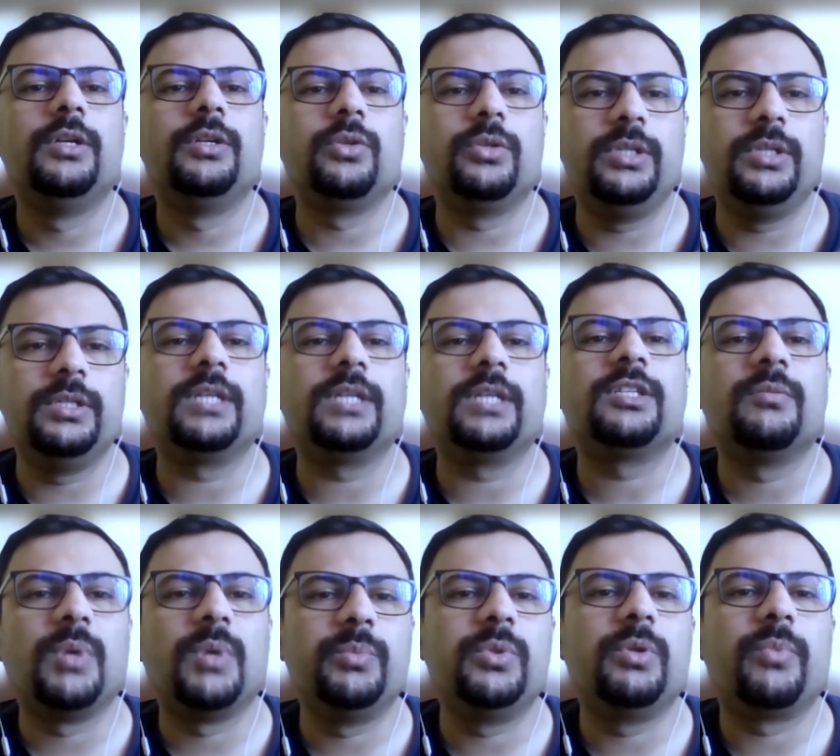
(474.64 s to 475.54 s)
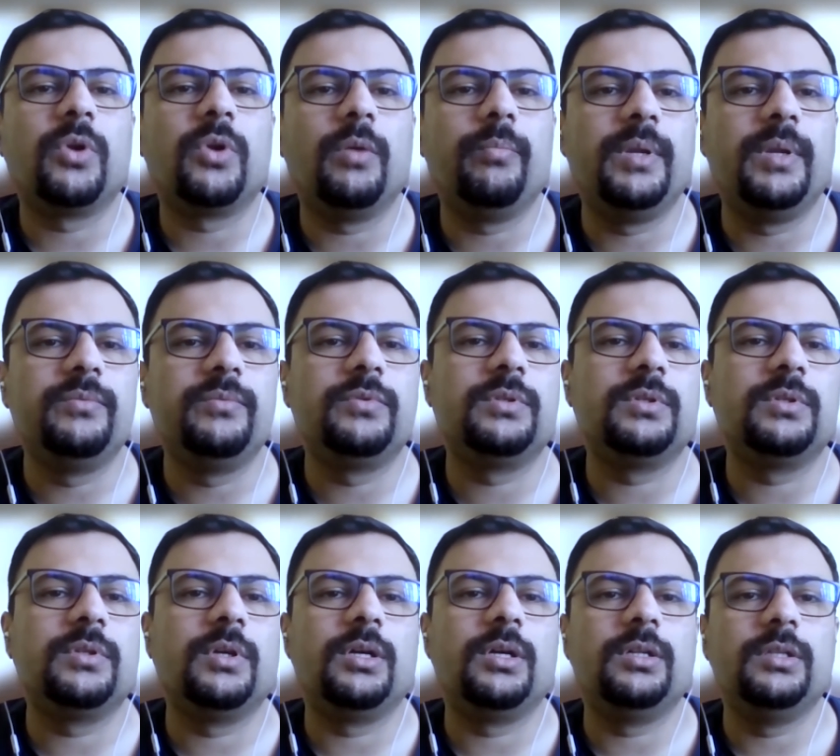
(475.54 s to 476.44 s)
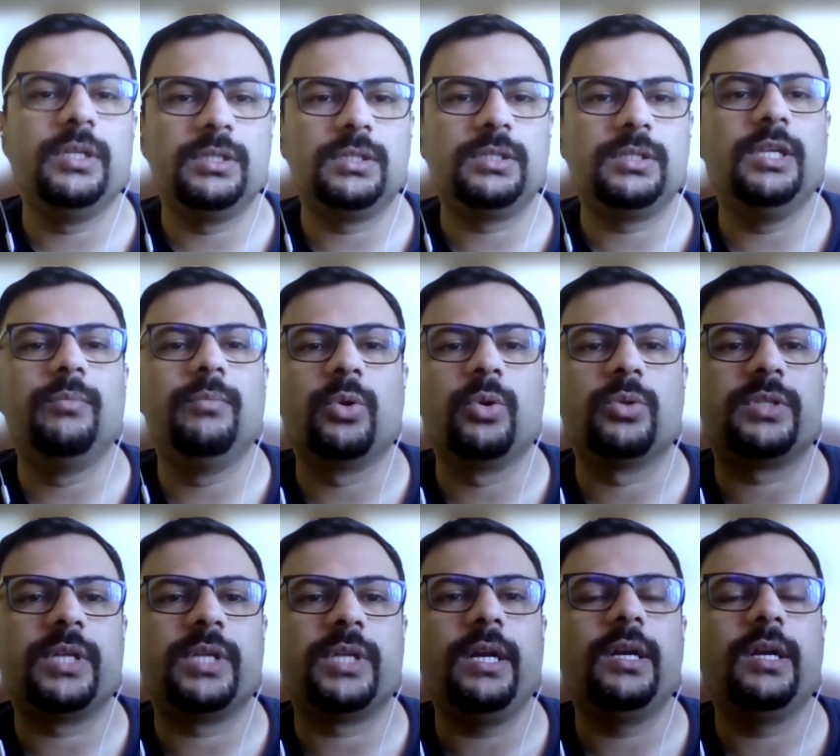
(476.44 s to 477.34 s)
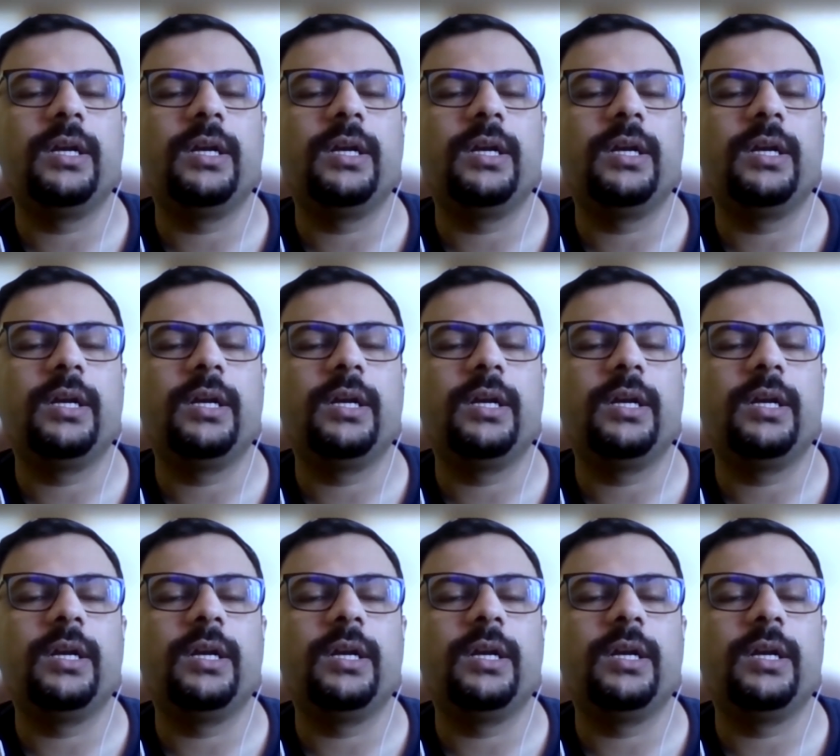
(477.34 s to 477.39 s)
So these are some of the problems uh, this team looks at.